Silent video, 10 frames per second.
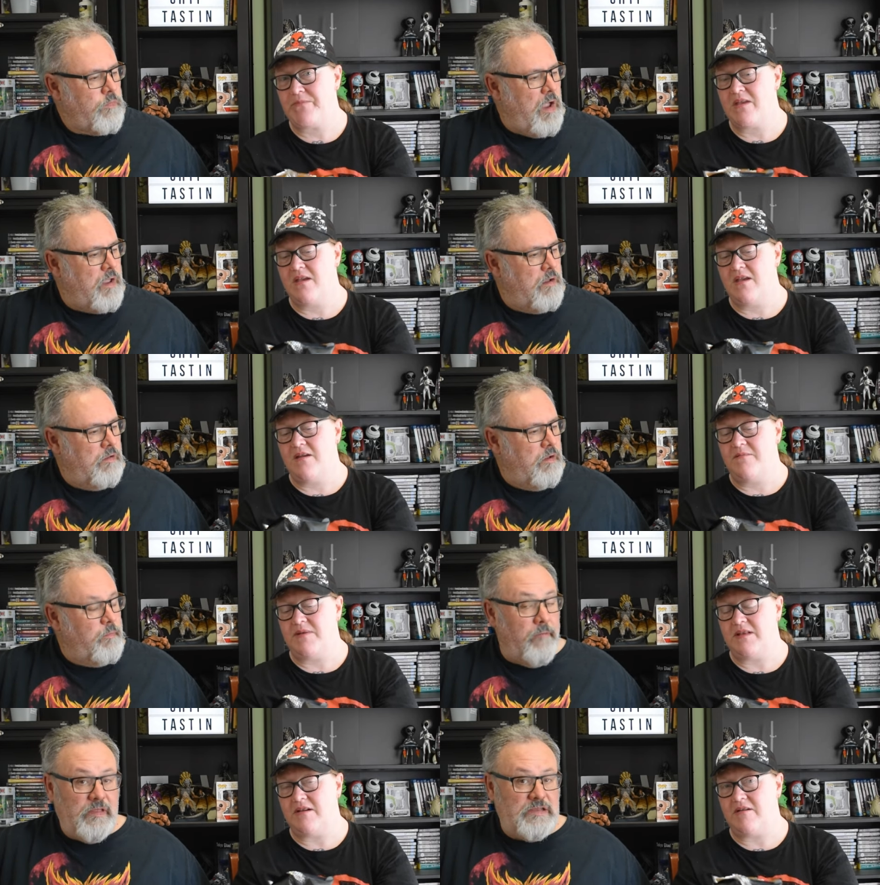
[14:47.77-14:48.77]
Speaker 1: Okay, well,
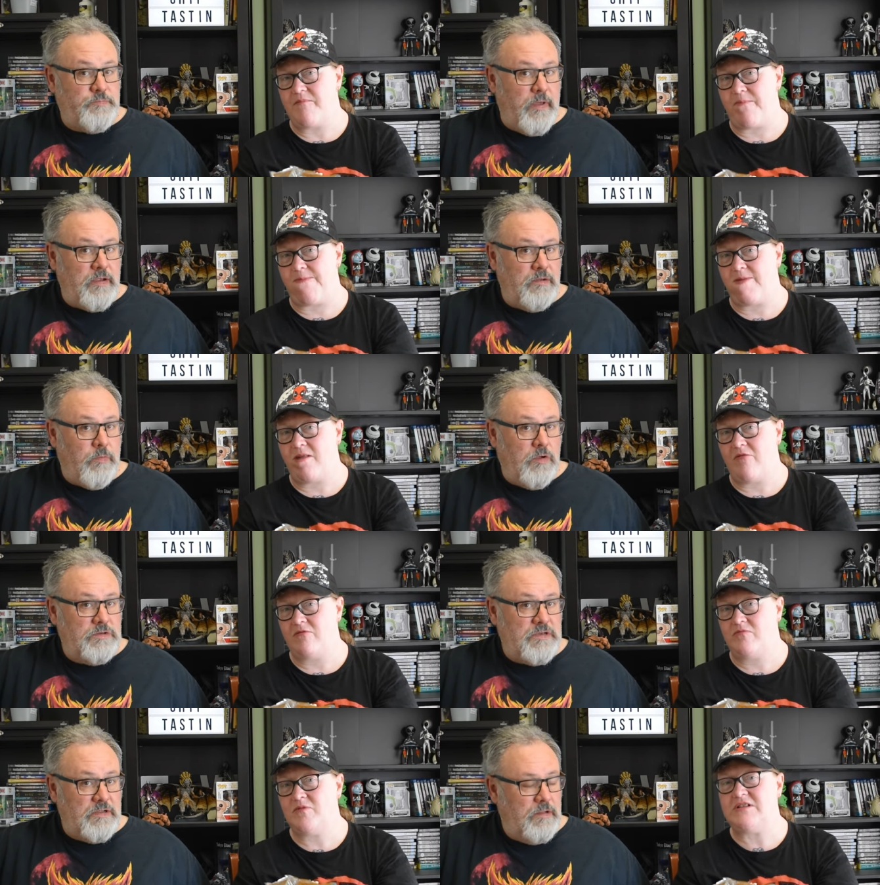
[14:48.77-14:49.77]
Speaker 2: I'm having spag bowl,
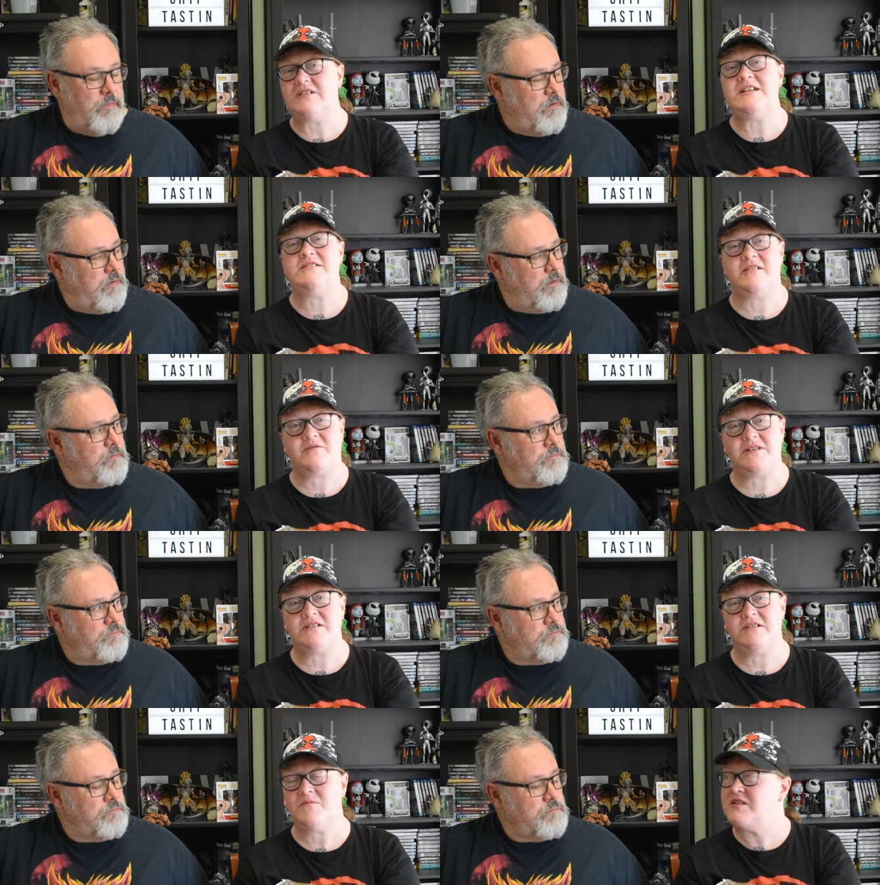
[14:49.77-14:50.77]
so... Which leads to the
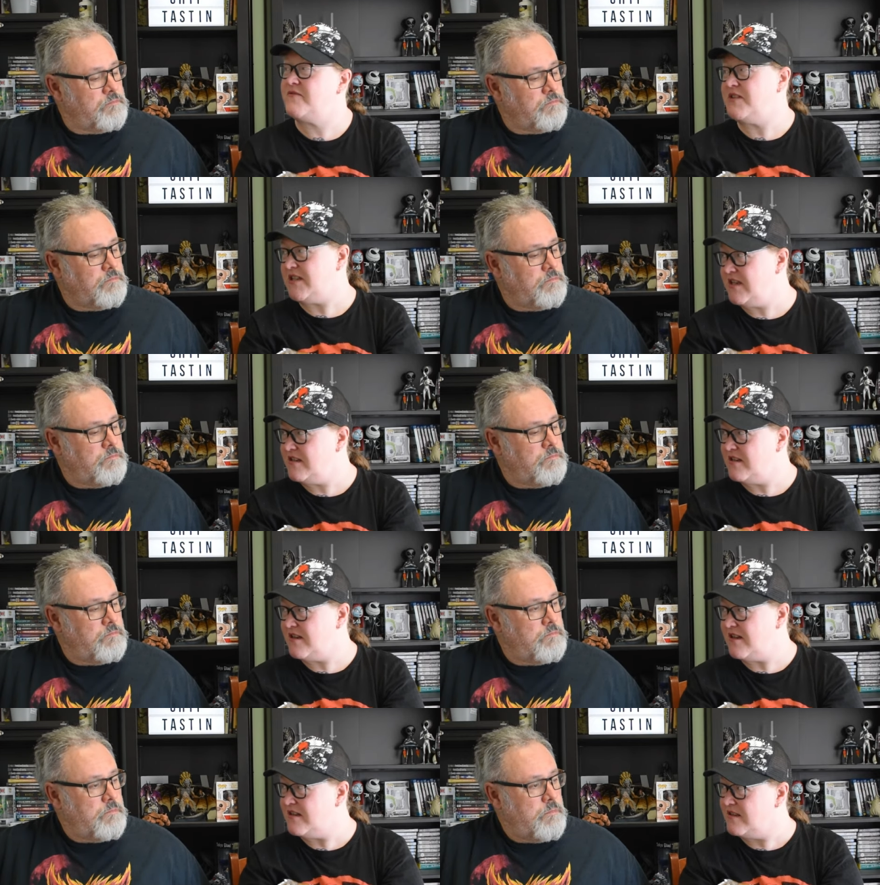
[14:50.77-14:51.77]
question, what's for tea
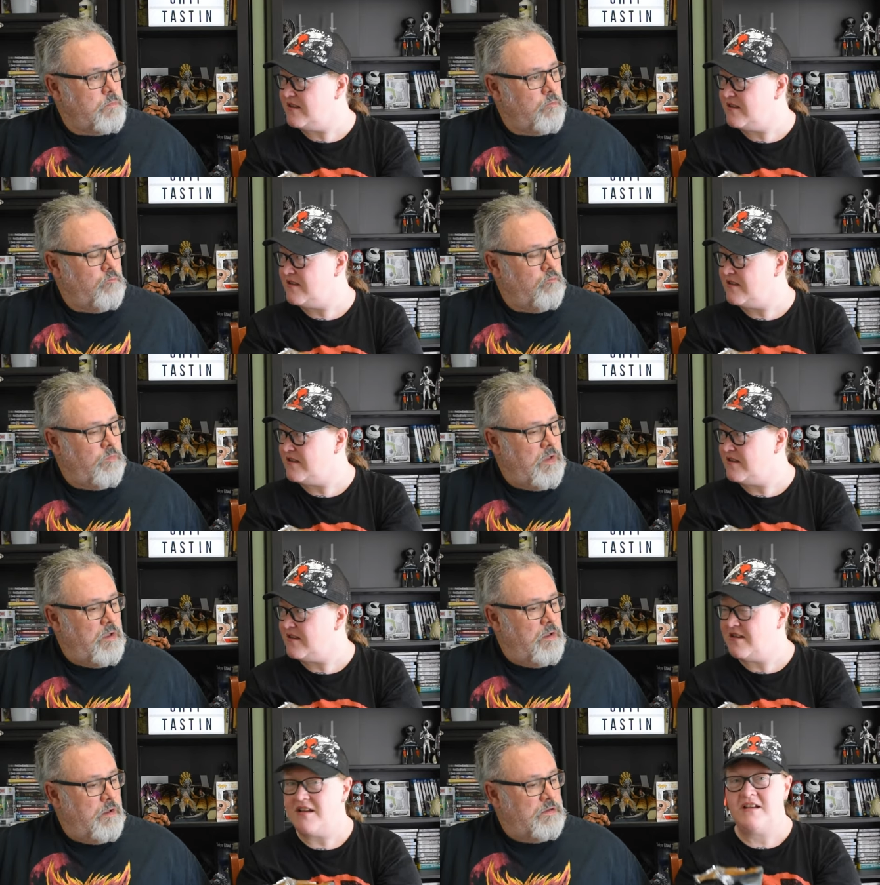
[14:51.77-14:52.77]
tonight?
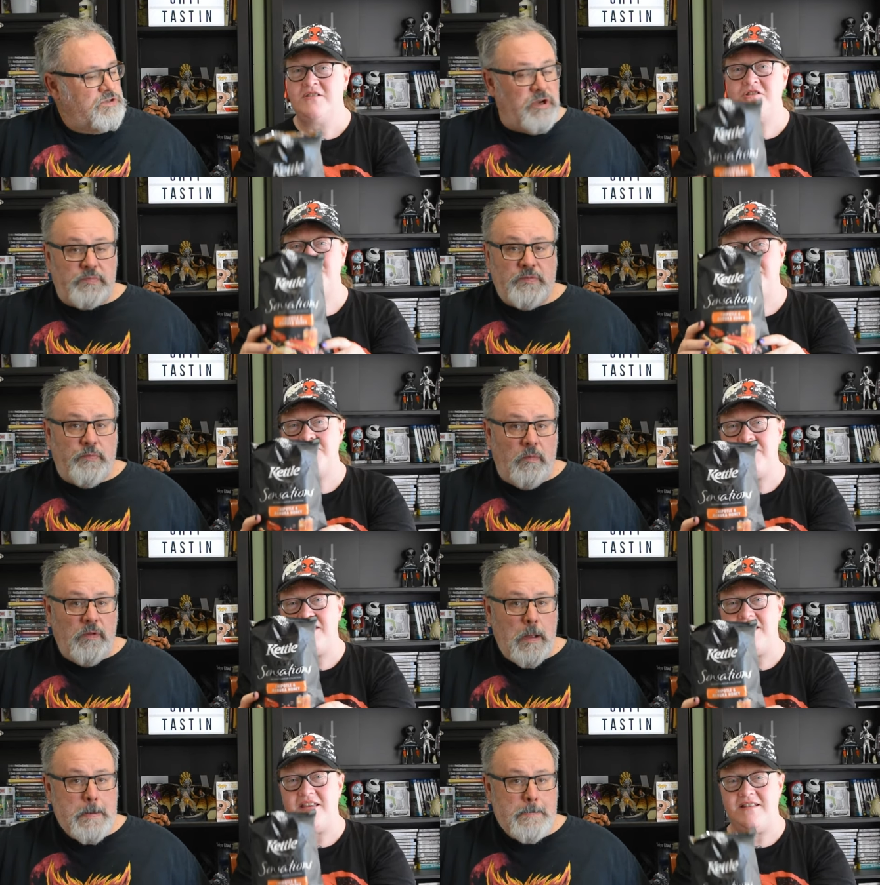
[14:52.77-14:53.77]
Speaker 1: Chips,
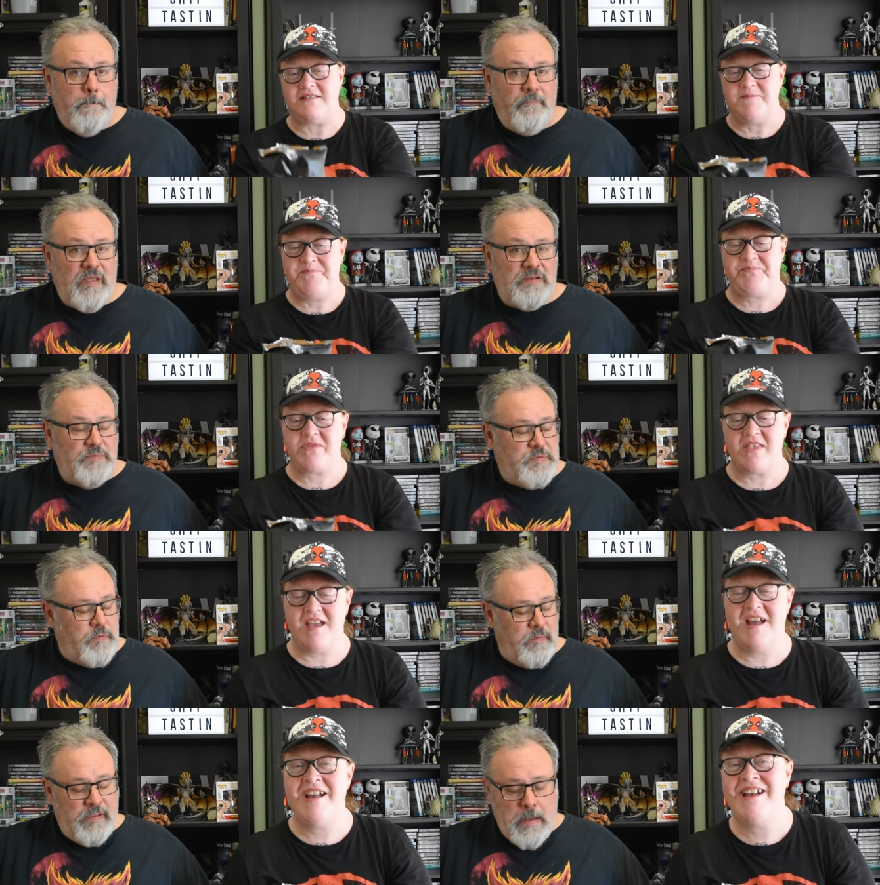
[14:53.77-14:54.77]
probably. Yeah, chips.
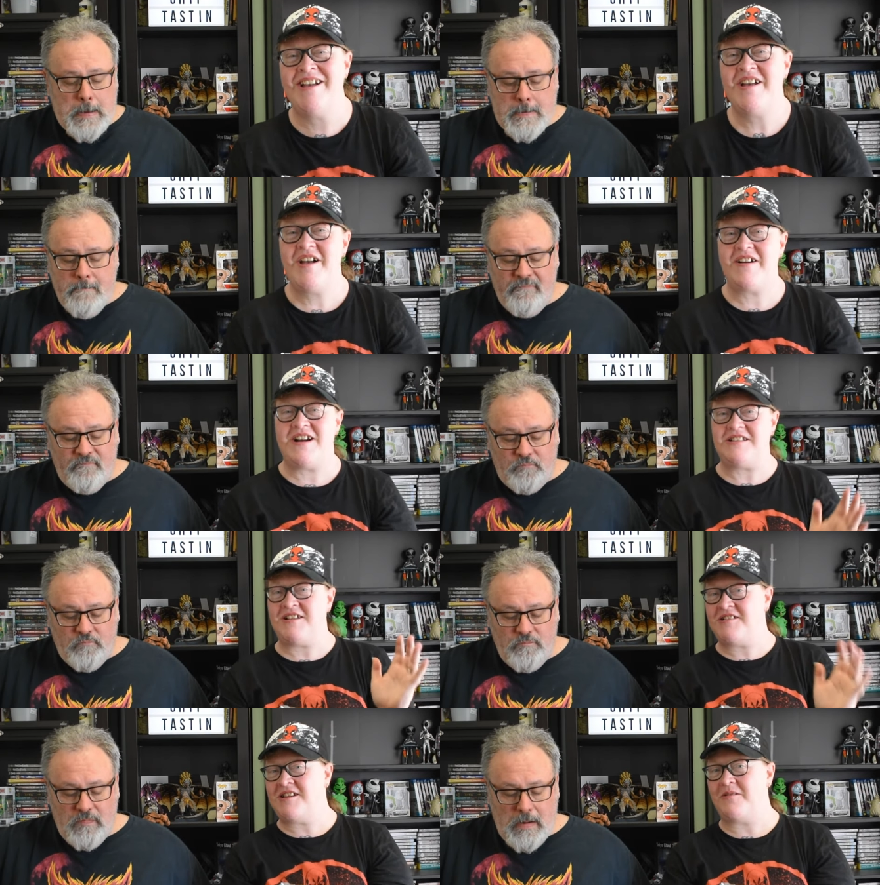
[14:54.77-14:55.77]
Speaker 2: All right,
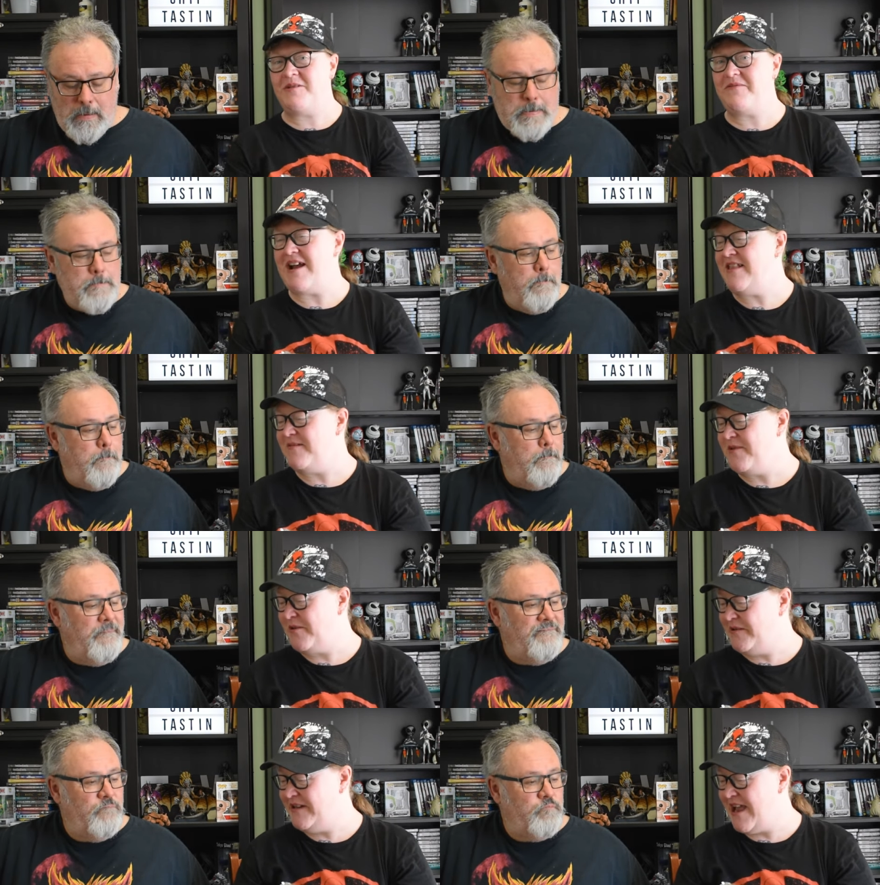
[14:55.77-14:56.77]
so shall we rate them
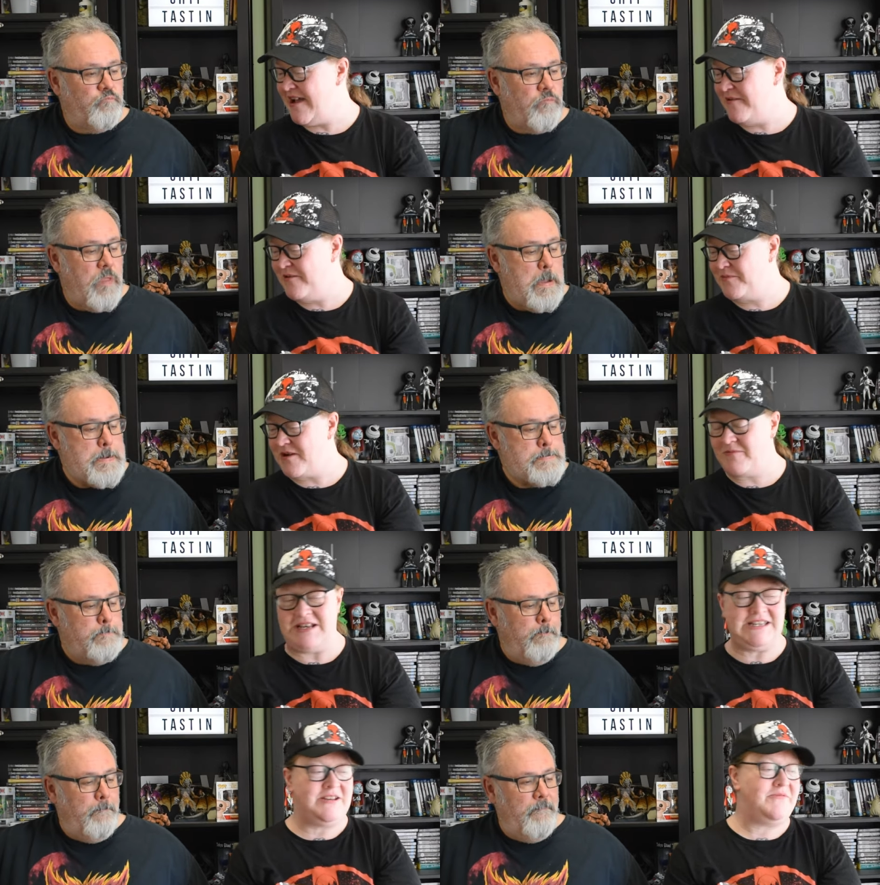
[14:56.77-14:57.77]
now? Or
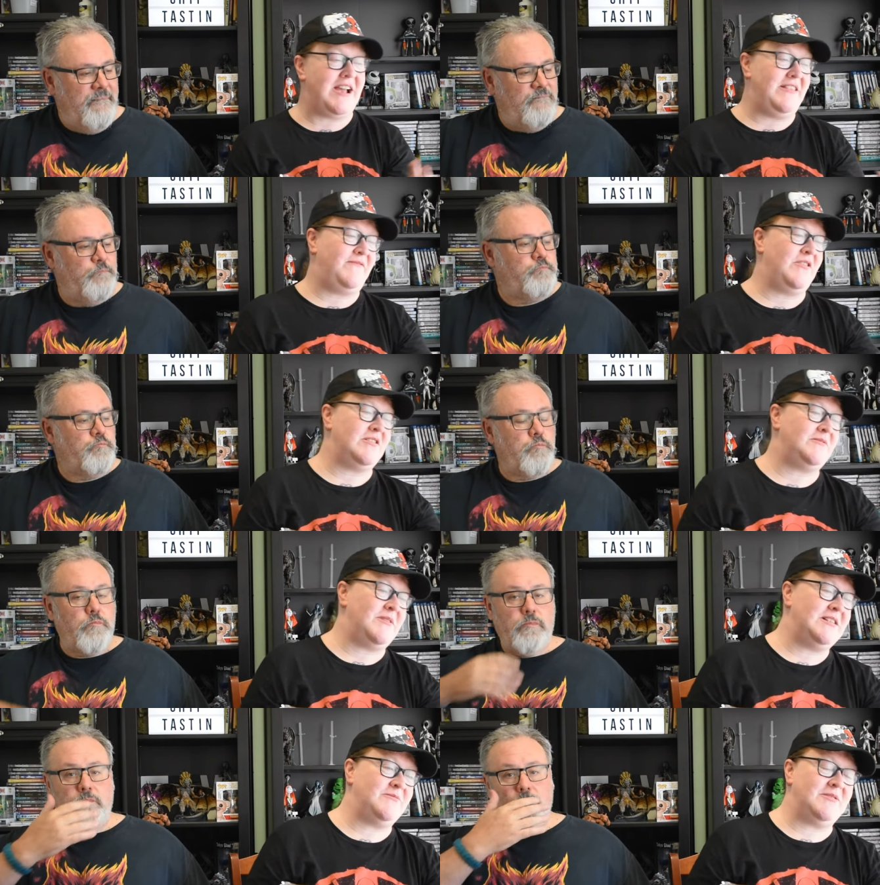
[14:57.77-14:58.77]
we did rate the first ones,